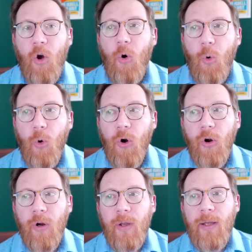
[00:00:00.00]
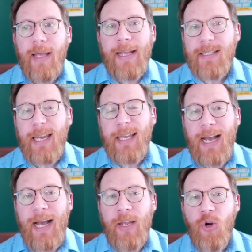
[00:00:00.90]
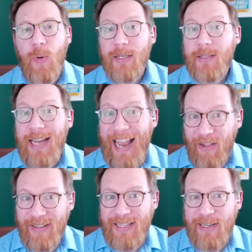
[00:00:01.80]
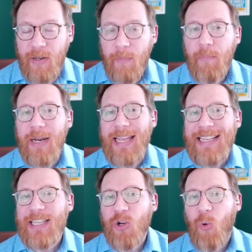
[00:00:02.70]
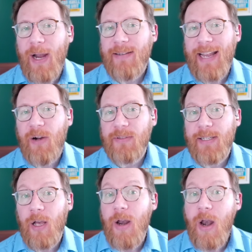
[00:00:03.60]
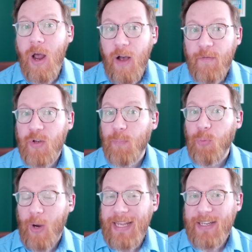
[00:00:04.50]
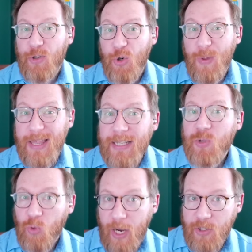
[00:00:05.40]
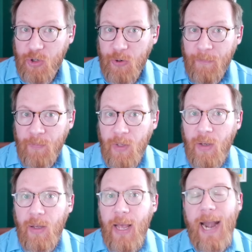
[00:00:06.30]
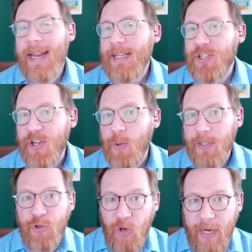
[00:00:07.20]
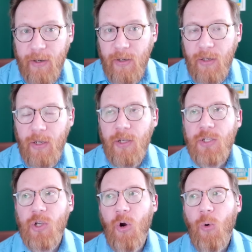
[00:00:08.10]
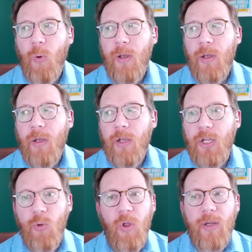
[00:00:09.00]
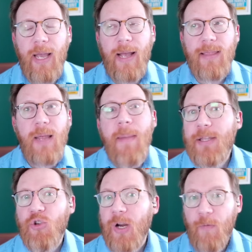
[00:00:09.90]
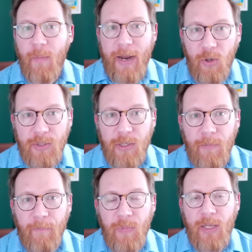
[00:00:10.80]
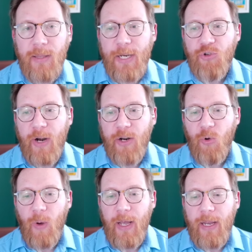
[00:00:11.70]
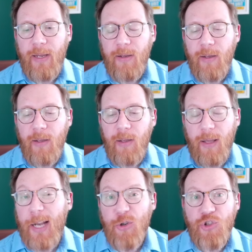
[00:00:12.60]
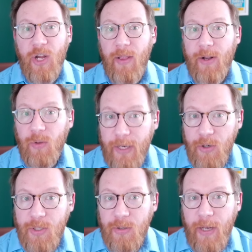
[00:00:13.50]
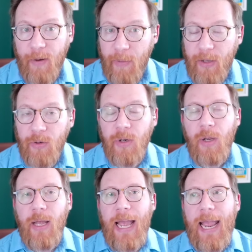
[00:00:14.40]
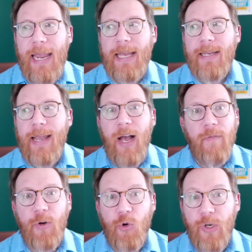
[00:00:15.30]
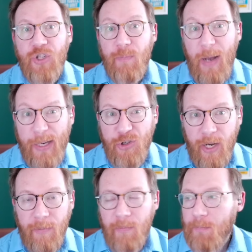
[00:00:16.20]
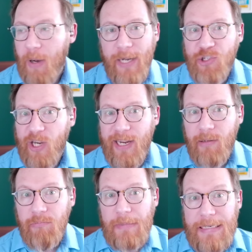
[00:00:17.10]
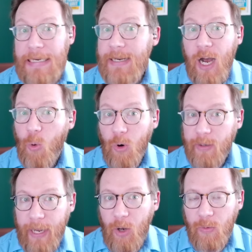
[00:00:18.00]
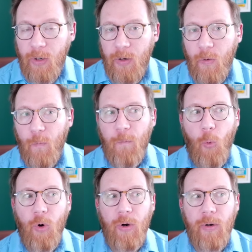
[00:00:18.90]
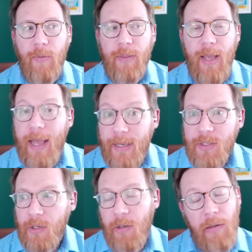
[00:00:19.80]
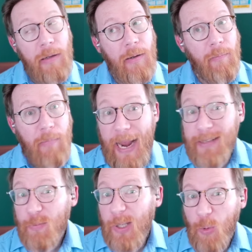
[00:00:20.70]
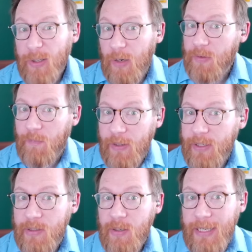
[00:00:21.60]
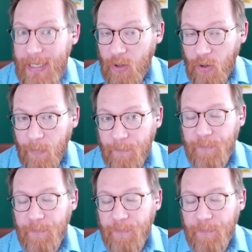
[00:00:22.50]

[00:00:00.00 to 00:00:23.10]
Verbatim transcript: or it's a guy who is talented but isn't quite talented enough to break into this roster and he's used in a trade. So you look at, they made the trade for Matt Olson. They traded away catcher Shailene Olliers out of Baylor and outfielder Christian Pache. Pache did not work out for the A's, hasn't really worked out for the Phillies either.